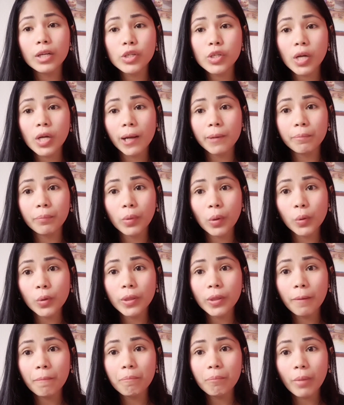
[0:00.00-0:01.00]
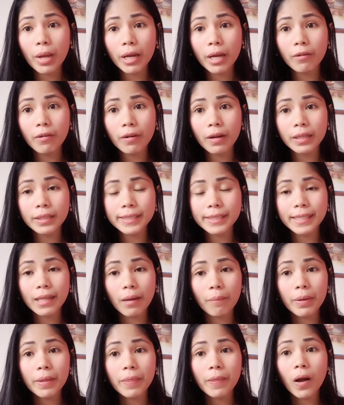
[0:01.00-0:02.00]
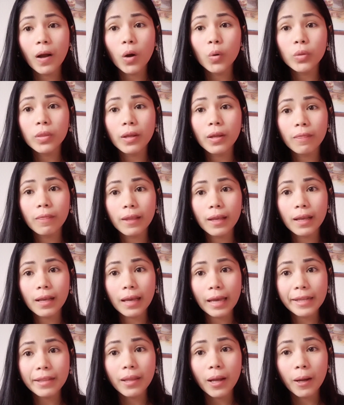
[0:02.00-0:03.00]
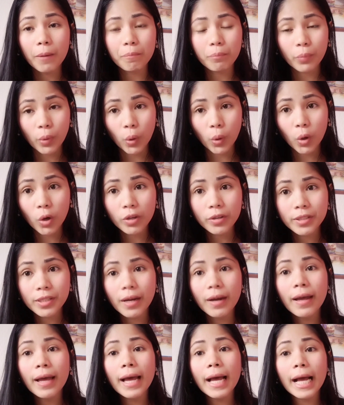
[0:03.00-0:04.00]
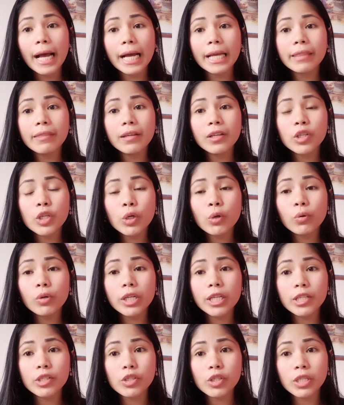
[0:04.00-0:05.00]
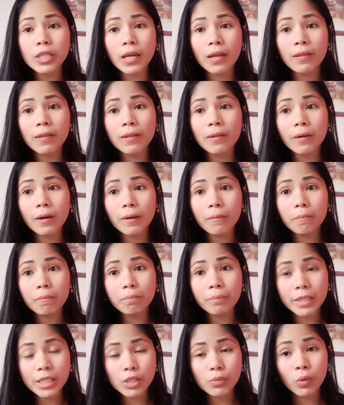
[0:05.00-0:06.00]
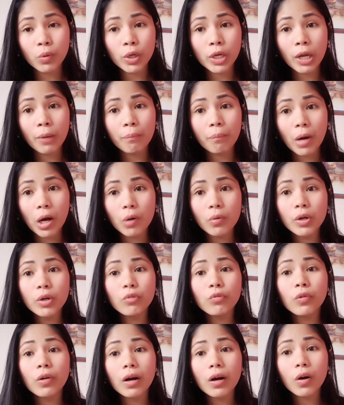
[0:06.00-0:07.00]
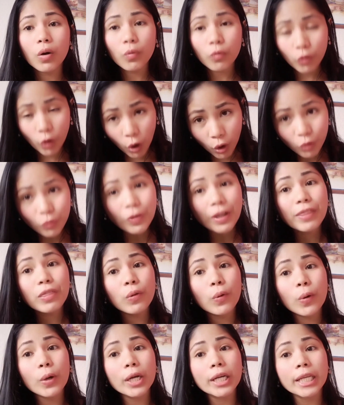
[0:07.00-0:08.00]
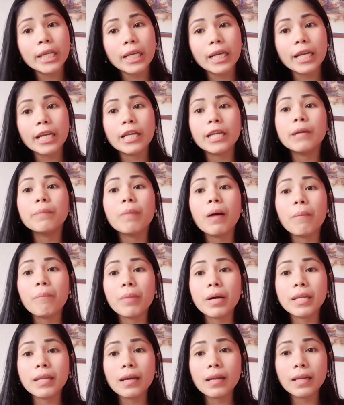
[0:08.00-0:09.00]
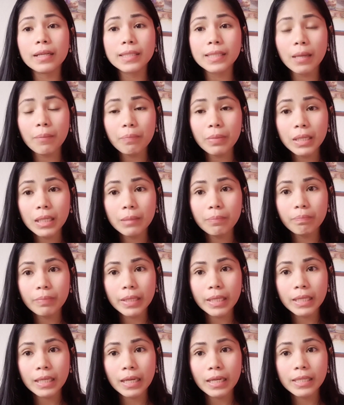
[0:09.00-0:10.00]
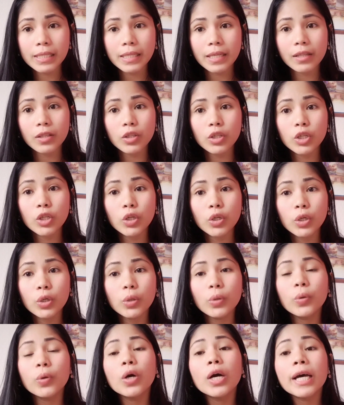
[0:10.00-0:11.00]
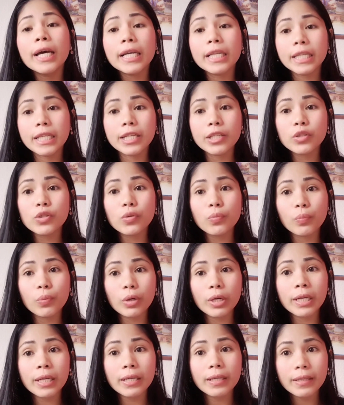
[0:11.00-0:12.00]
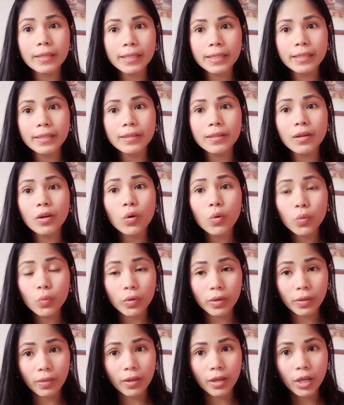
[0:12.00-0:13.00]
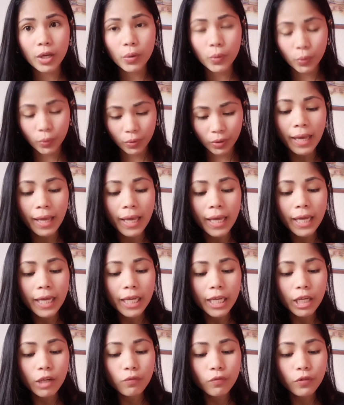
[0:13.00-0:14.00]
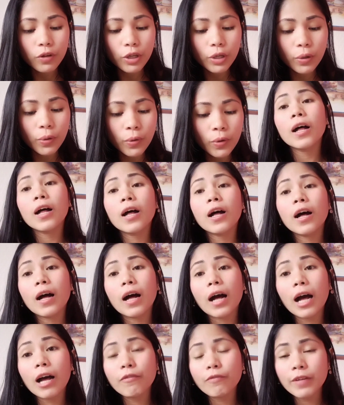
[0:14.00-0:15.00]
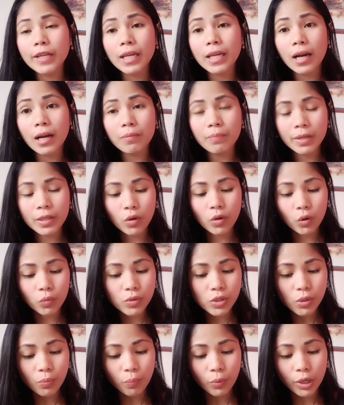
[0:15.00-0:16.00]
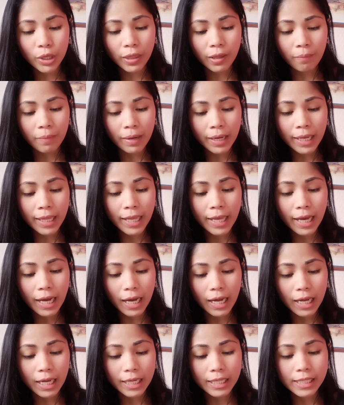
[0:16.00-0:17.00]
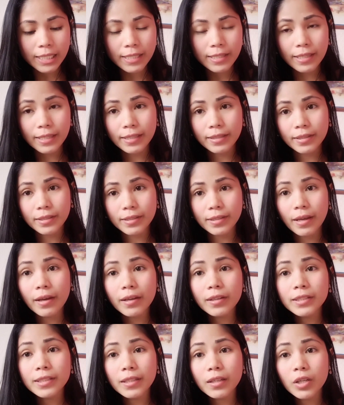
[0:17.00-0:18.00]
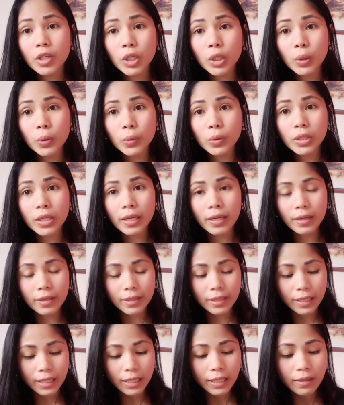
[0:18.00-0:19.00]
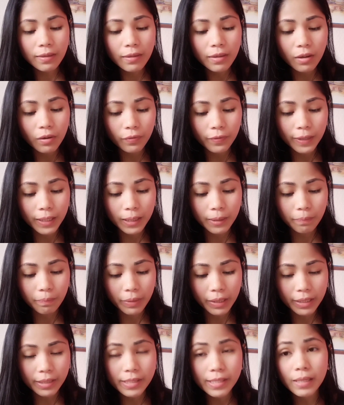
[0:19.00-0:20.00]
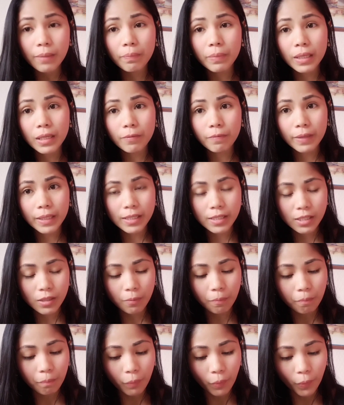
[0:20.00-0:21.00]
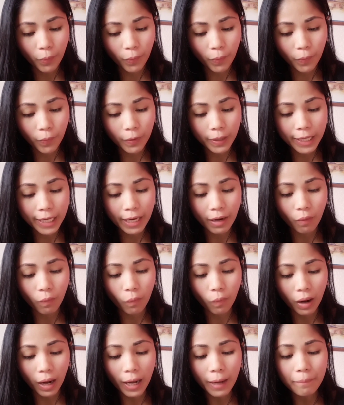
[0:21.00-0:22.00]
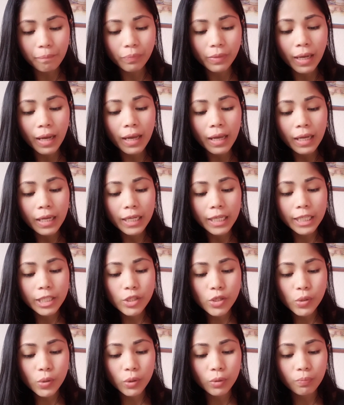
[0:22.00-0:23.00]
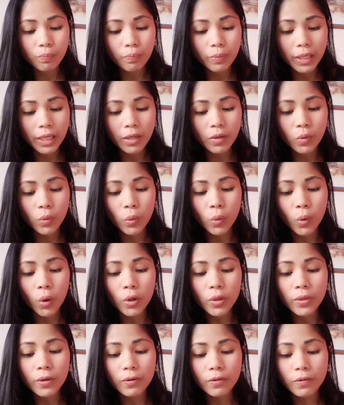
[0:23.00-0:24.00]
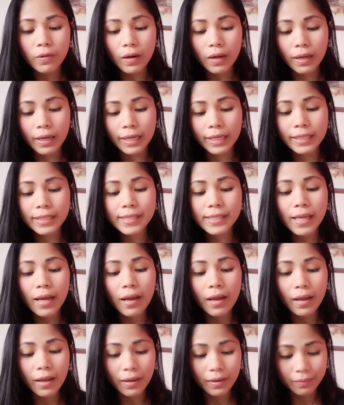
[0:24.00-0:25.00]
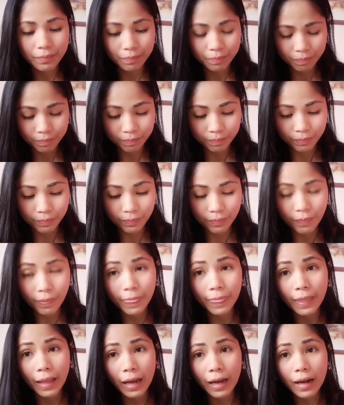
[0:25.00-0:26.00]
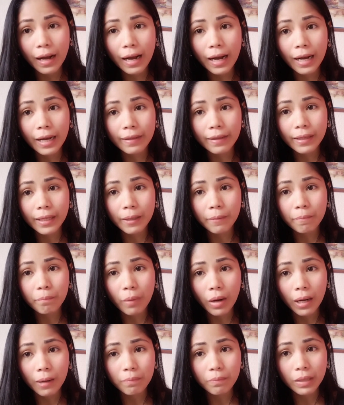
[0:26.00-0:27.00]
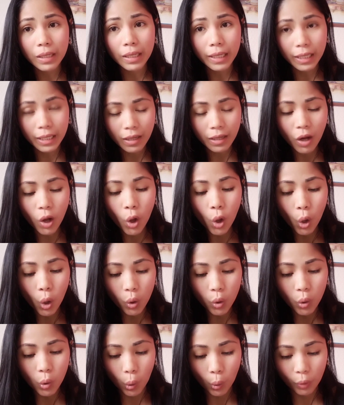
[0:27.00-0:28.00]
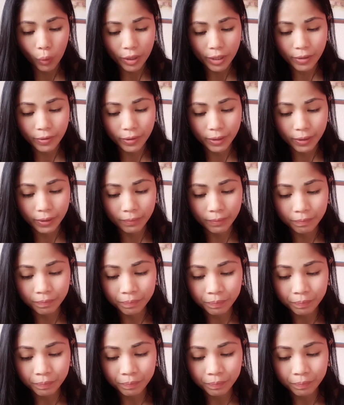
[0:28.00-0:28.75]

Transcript: siya abroad ng parents, dapat naka-authenticate abroad. And then yung original mismo ng power of attorney, ipapadala sa Pilipinas and you need to bring it with you. If yung affidavit of support naman, guys, is executed in the Philippines, sa Philippines po ginawa, it should be notarized ng ating public lawyer.